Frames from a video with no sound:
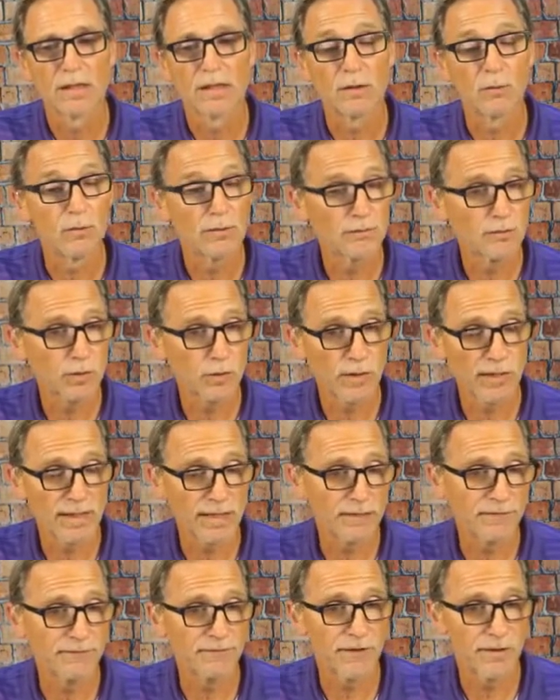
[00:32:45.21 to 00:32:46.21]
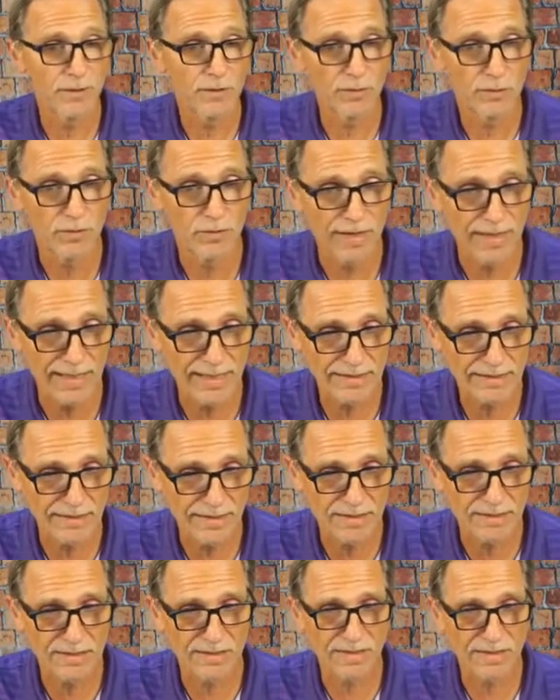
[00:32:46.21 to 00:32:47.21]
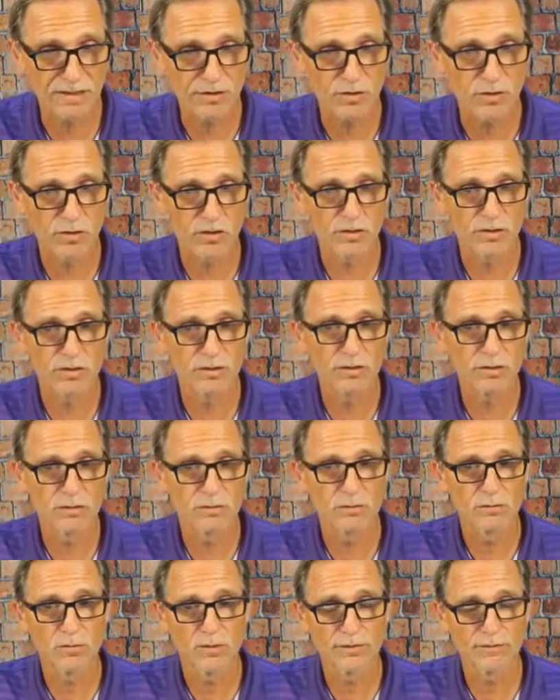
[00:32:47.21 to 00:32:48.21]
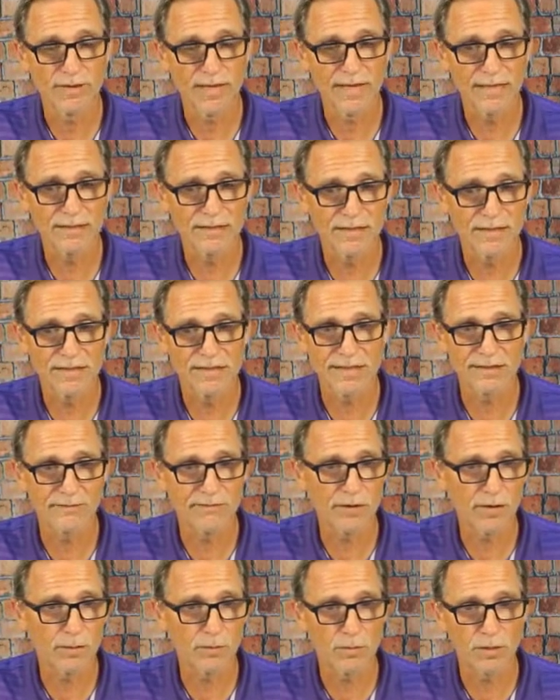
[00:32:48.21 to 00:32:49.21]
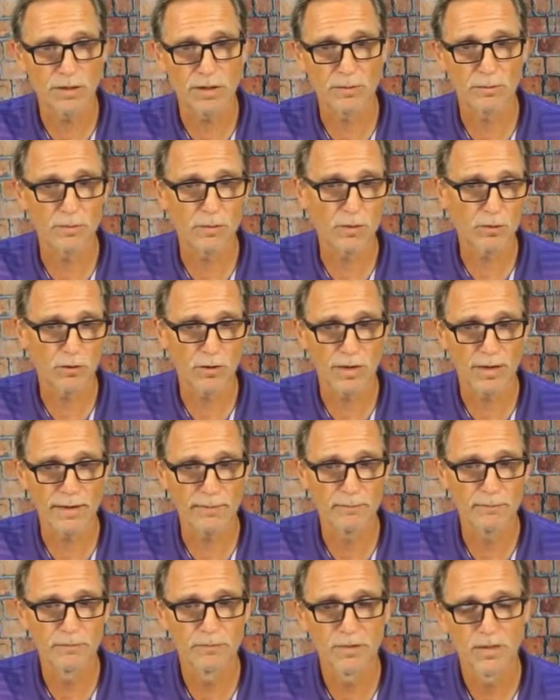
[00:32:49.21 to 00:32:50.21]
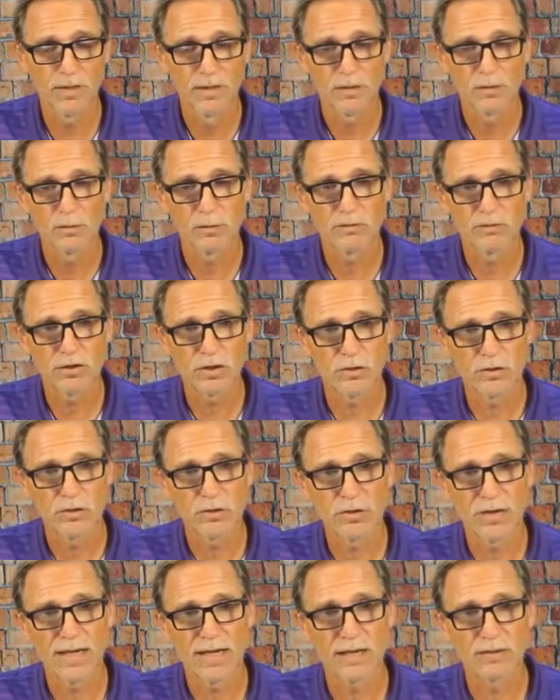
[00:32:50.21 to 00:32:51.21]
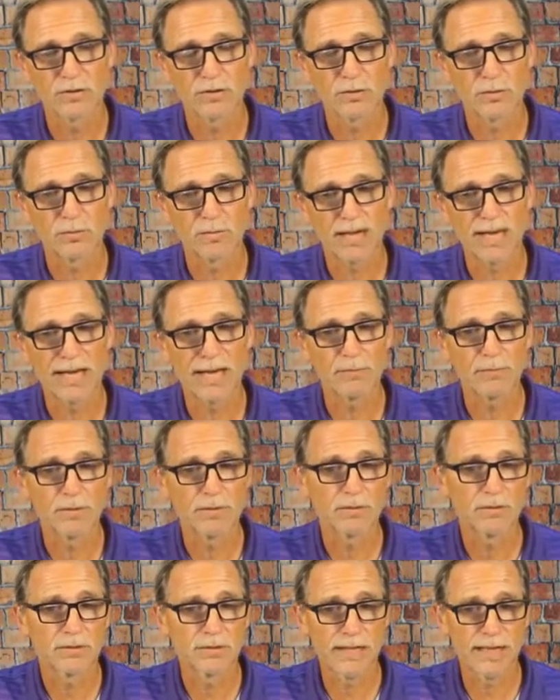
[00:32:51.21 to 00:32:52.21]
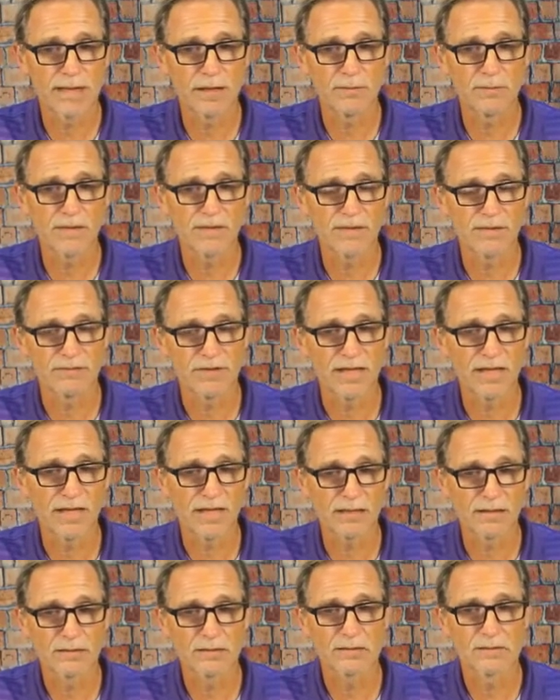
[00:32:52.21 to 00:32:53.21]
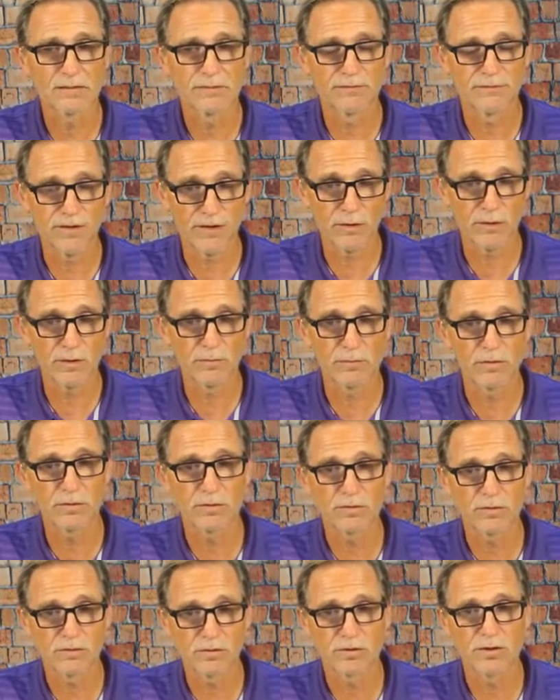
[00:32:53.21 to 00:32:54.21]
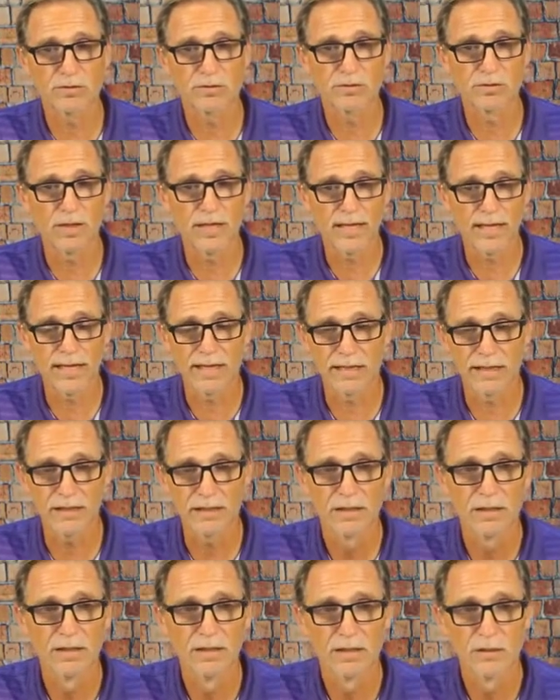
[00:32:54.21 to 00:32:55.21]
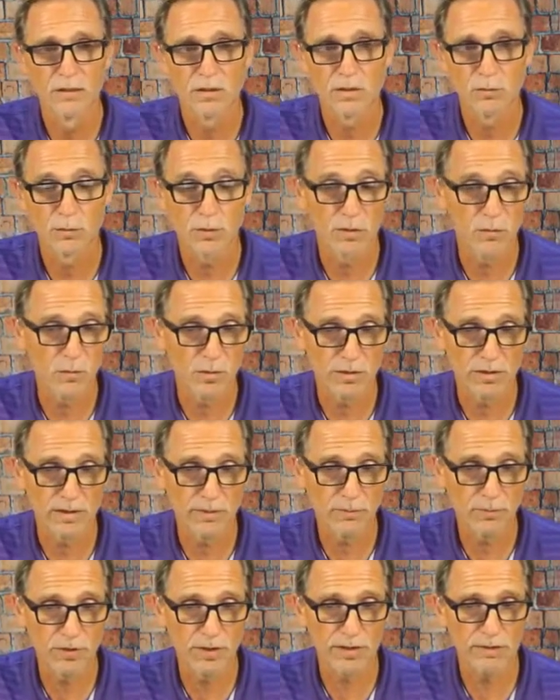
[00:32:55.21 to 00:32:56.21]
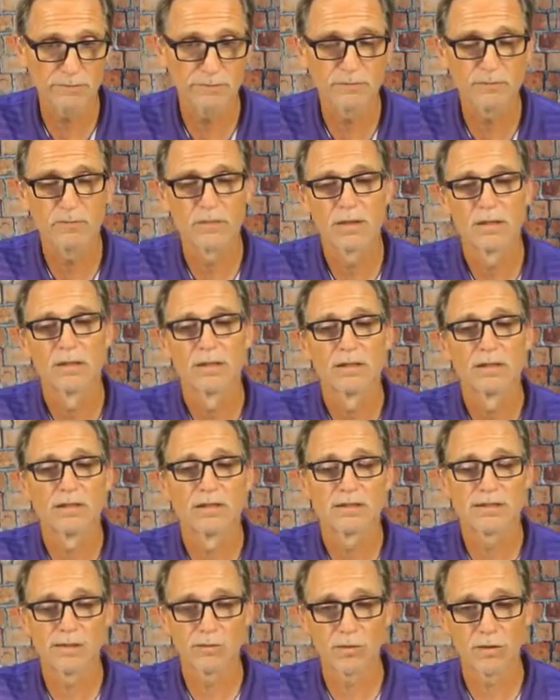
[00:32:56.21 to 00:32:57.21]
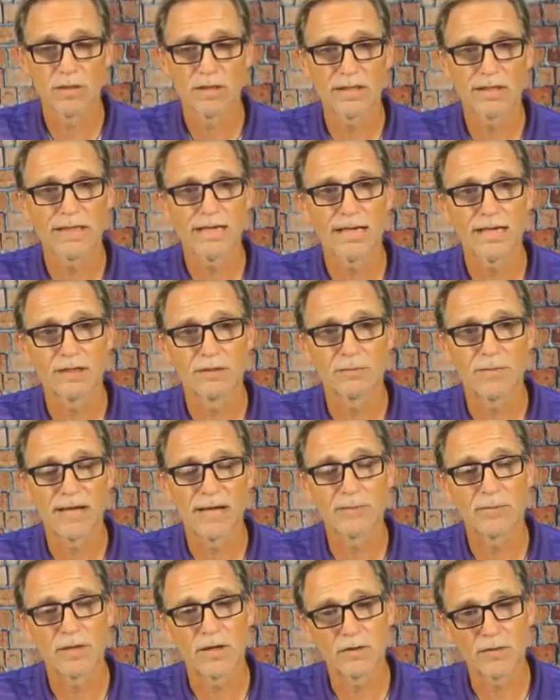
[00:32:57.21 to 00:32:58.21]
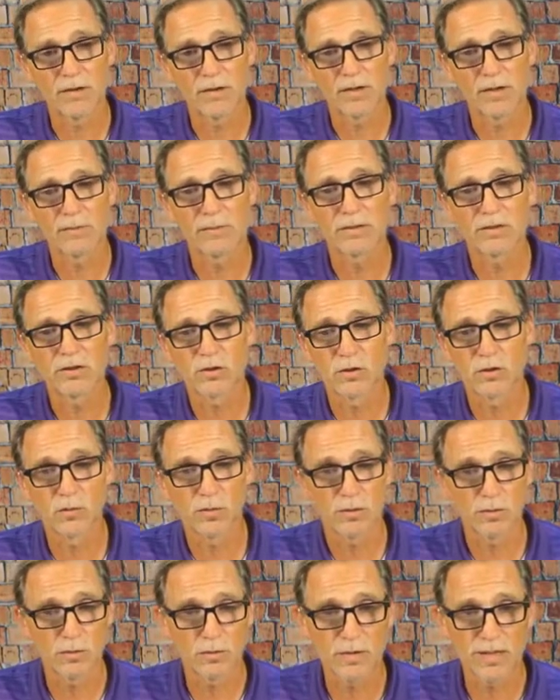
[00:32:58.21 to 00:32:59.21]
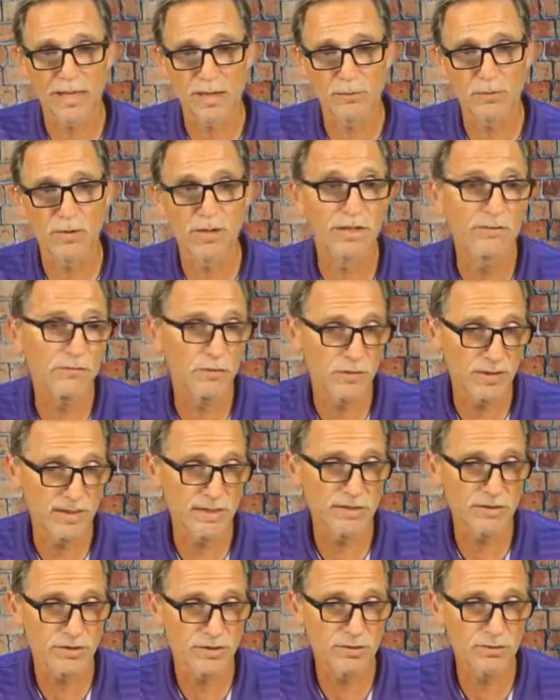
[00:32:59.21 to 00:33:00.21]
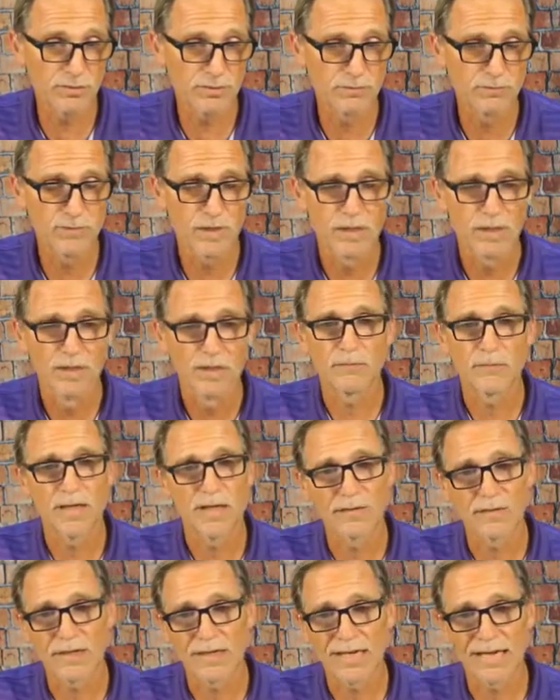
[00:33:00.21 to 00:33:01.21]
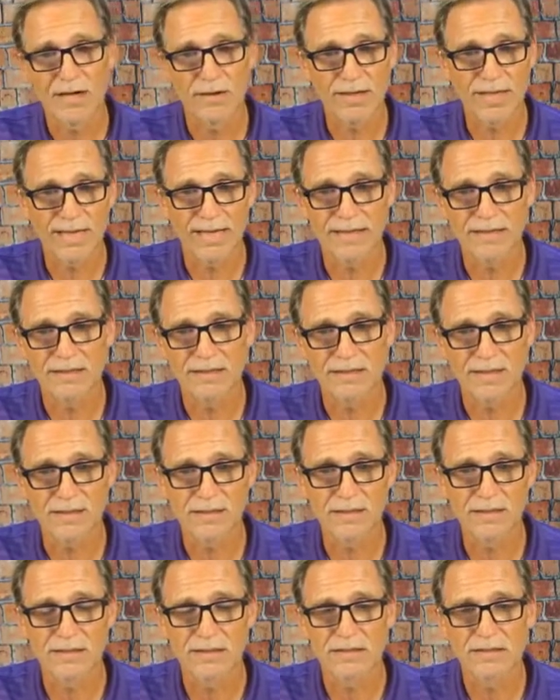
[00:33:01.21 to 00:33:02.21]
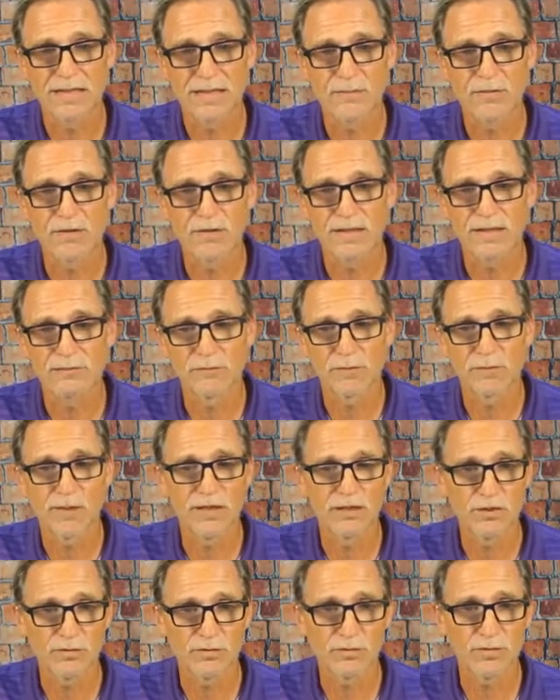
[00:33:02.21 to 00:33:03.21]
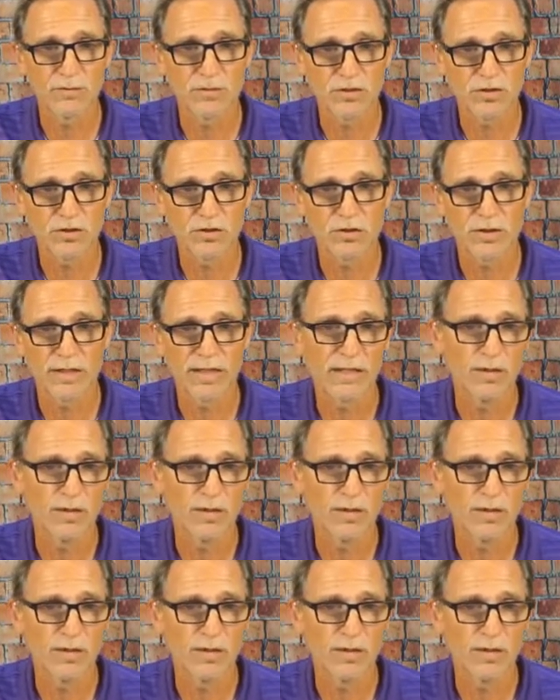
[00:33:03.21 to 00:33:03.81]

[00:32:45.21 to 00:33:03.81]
We've created a variable that accesses that structure. We've accessed that variable in our program. We've shown you how to map elements of that variable to a real-world input. Similarly, how to map other elements to a real-world output if you need to, and then how to access some of the information from the screen